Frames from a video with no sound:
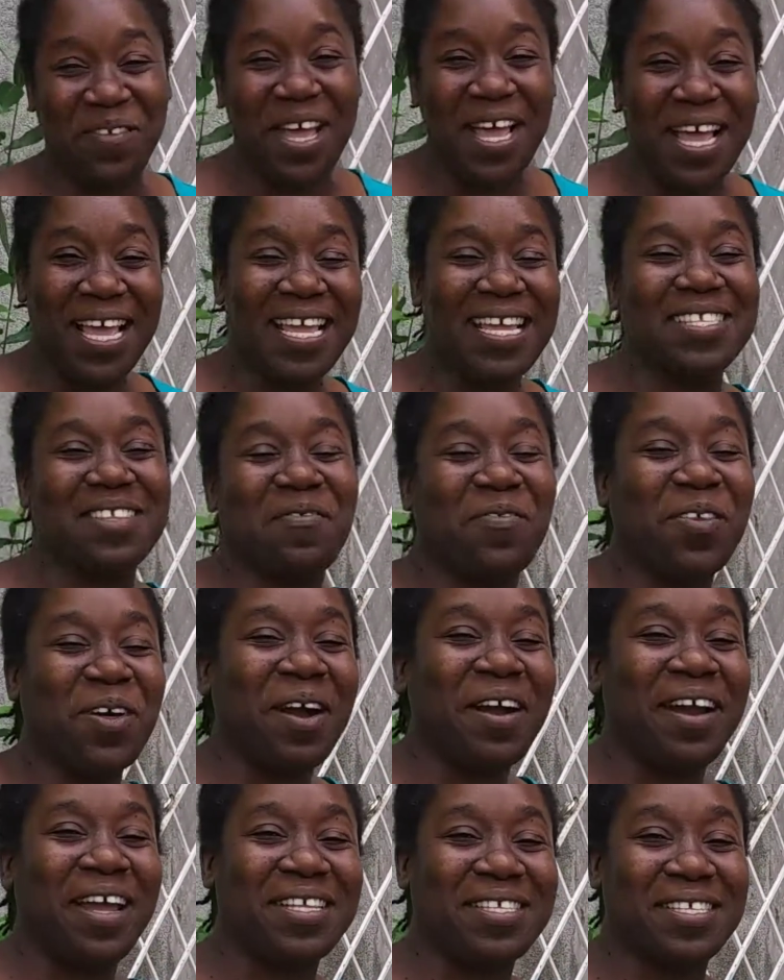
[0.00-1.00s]
he's a
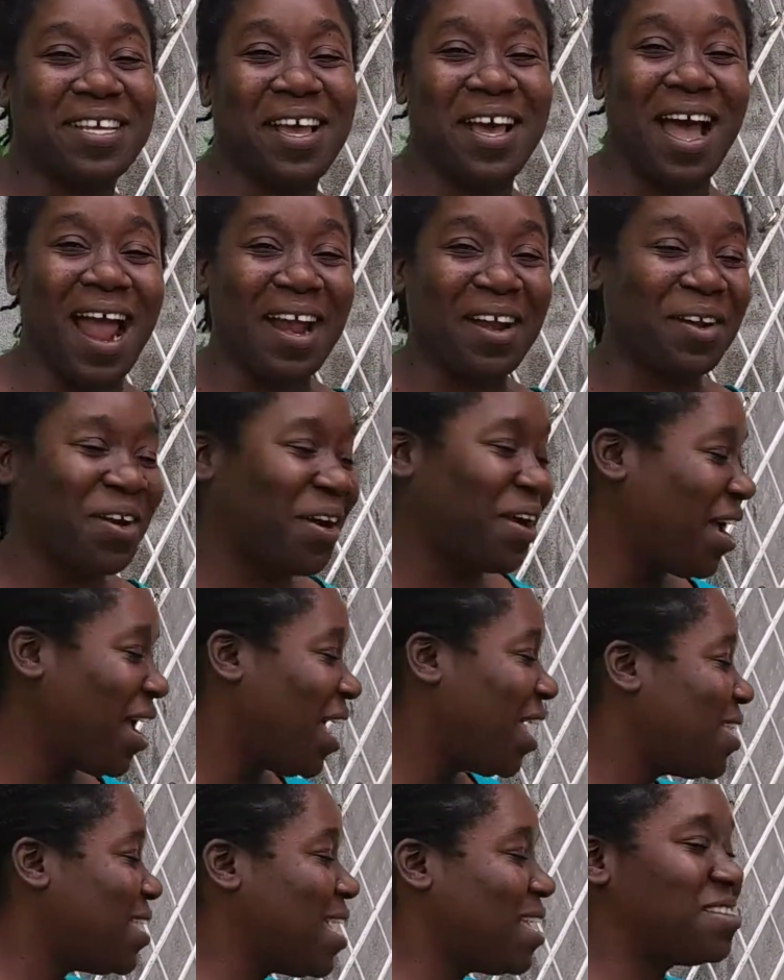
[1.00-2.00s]
florist, a gardener.
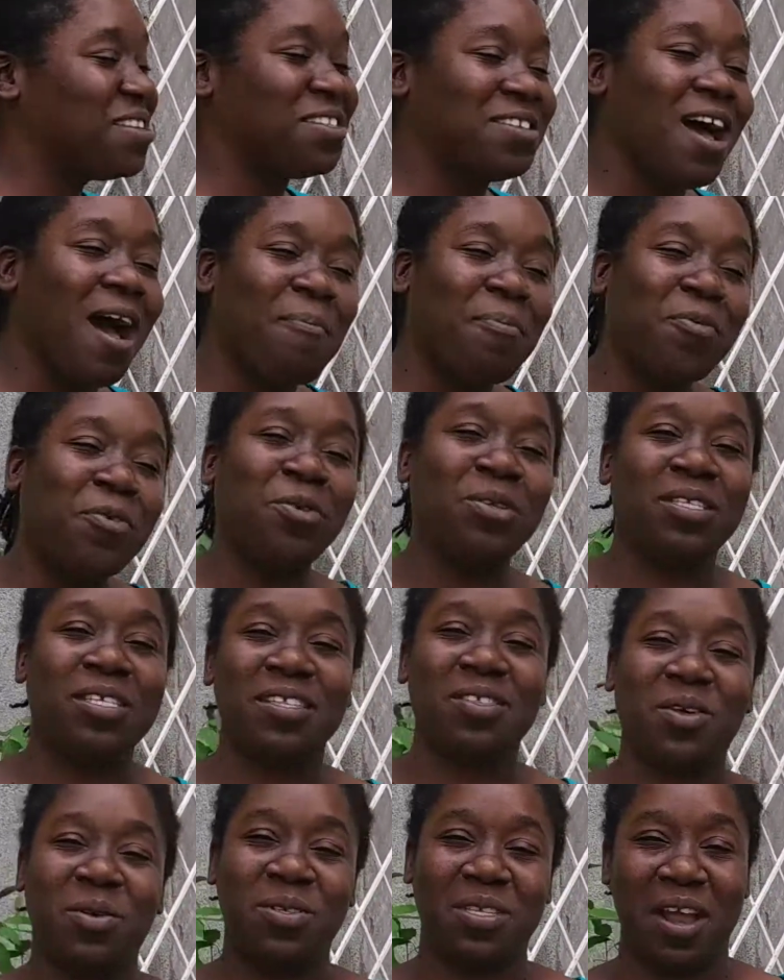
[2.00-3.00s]
Yes, the top roots,
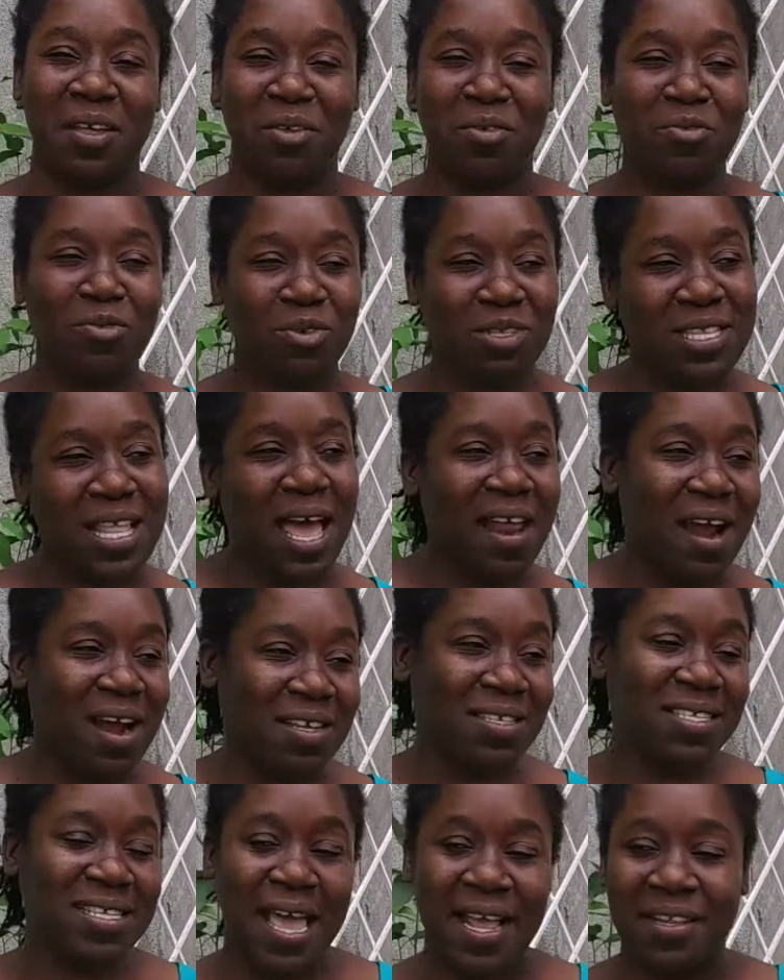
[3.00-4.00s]
those are the roots that are
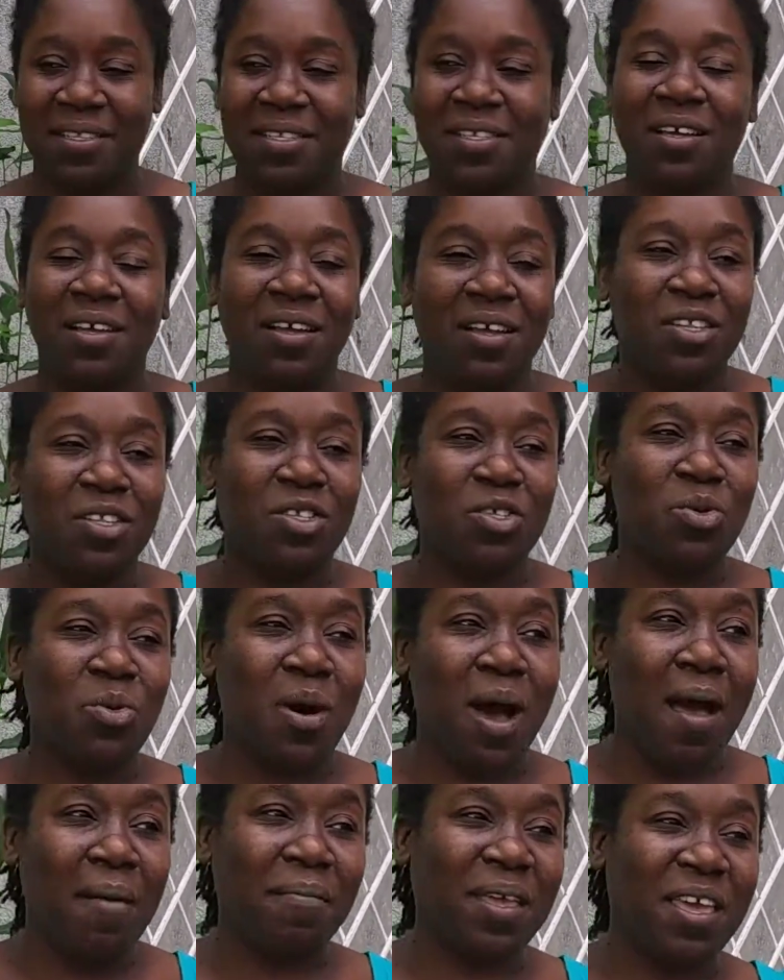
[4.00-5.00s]
sent to
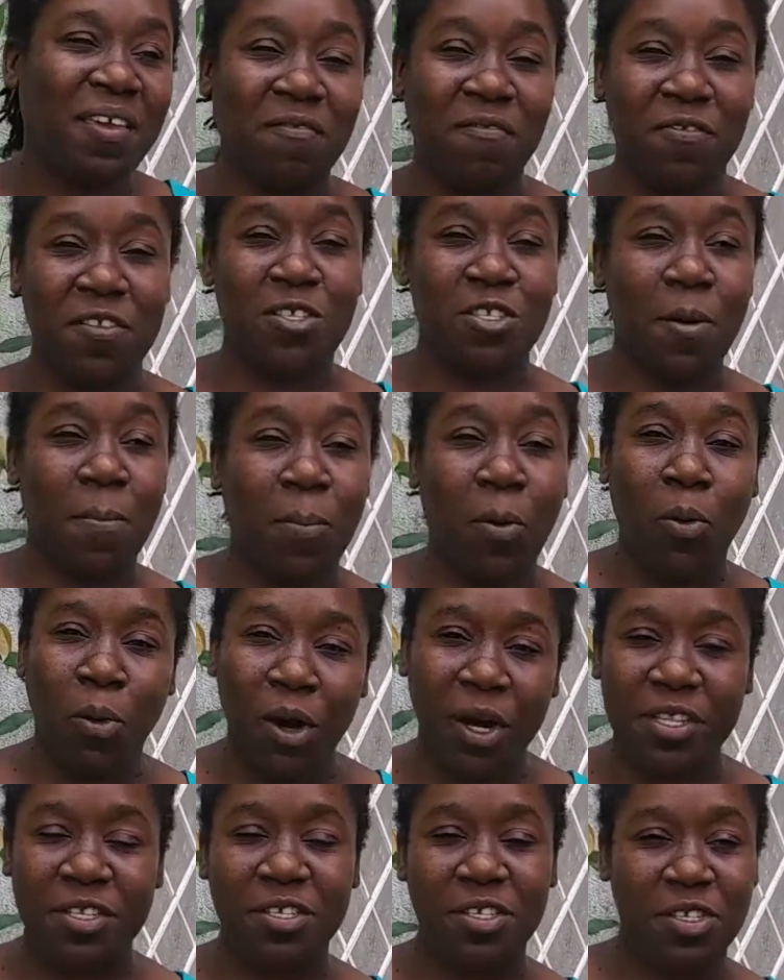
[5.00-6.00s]
give
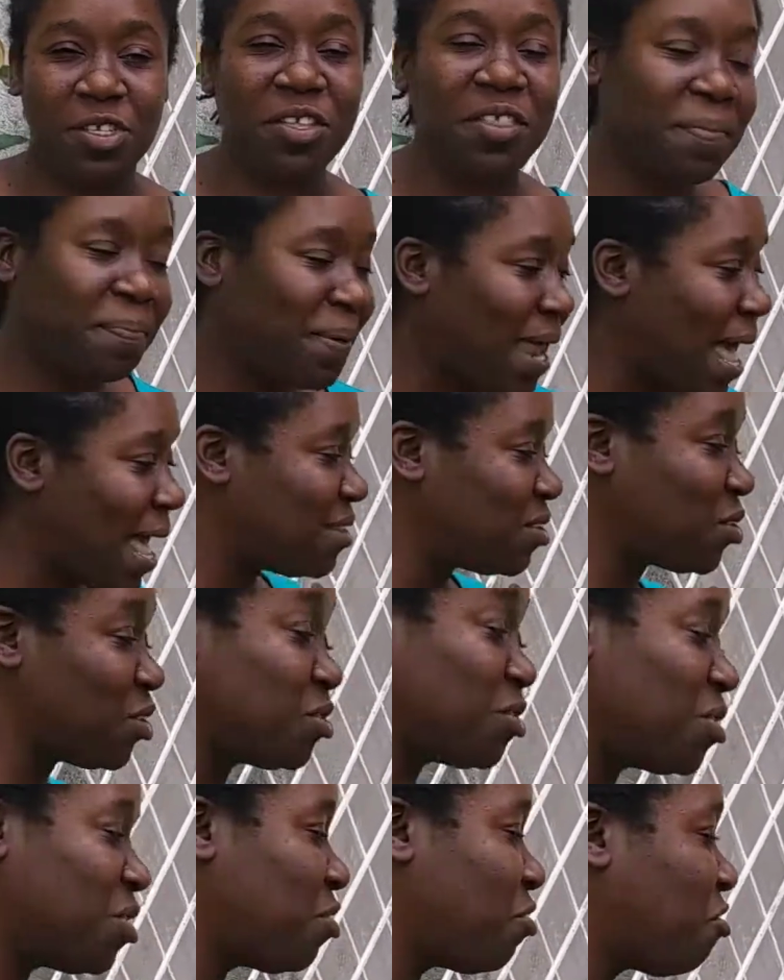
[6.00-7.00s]
support to the plant or to
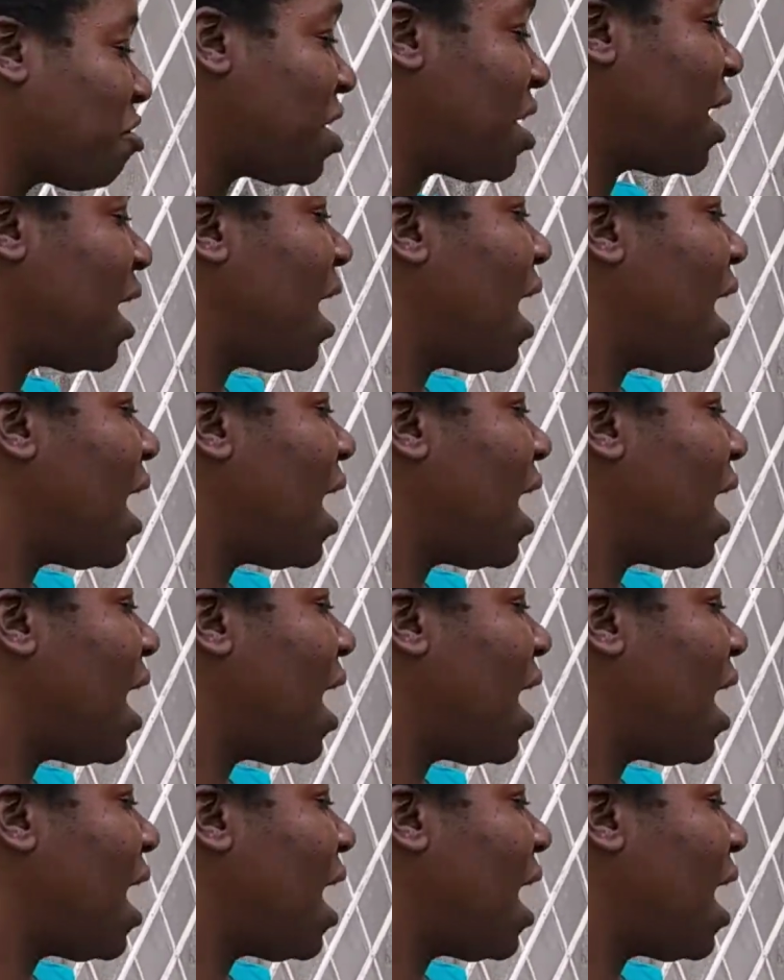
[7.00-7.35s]
the tree.